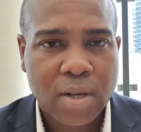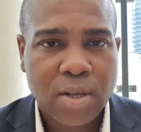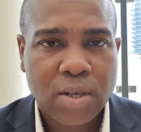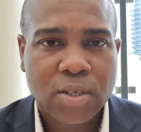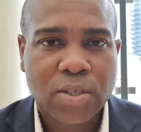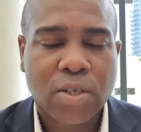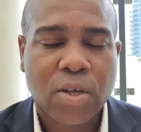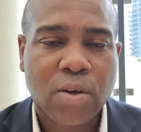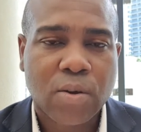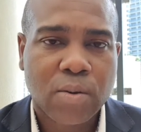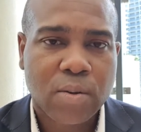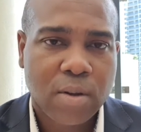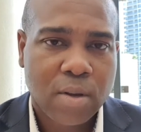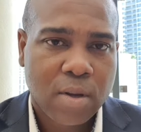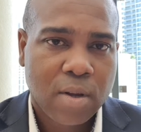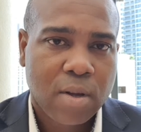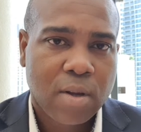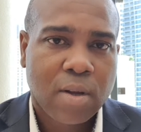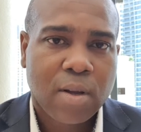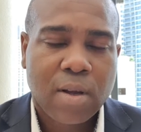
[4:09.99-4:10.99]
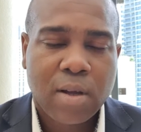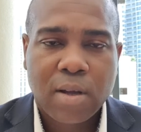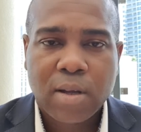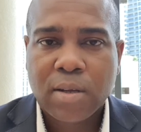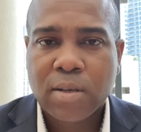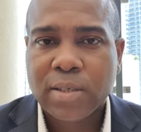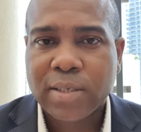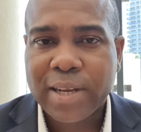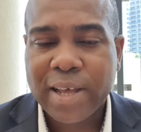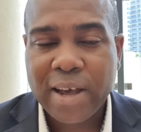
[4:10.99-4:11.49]
So
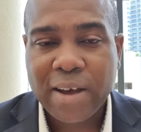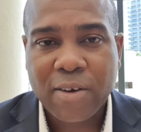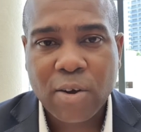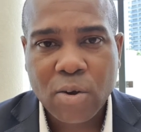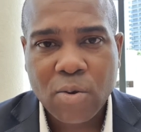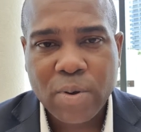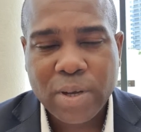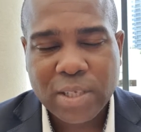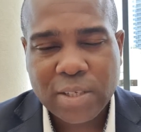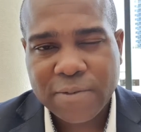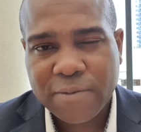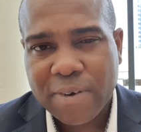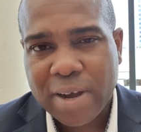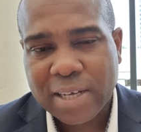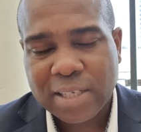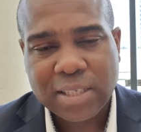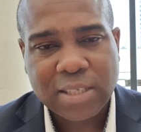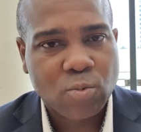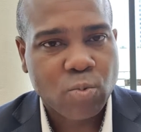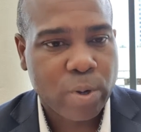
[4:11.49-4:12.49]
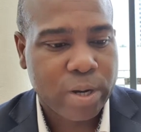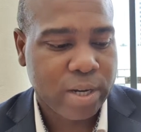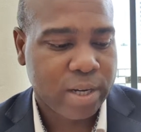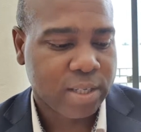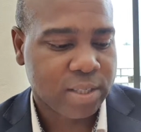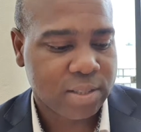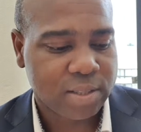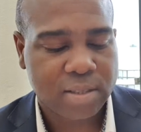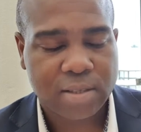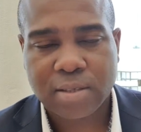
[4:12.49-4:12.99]
they are always fighting with
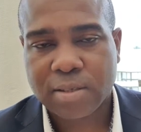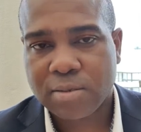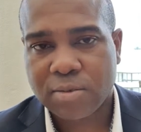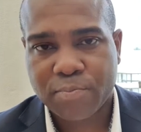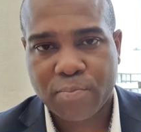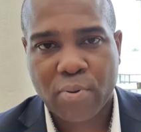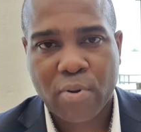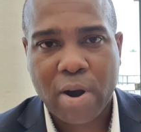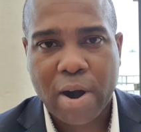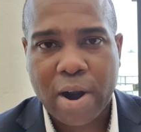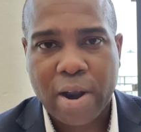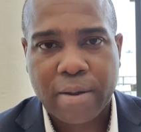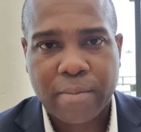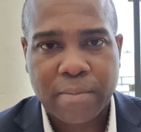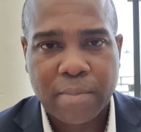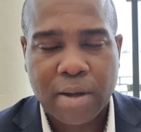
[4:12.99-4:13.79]
this prime,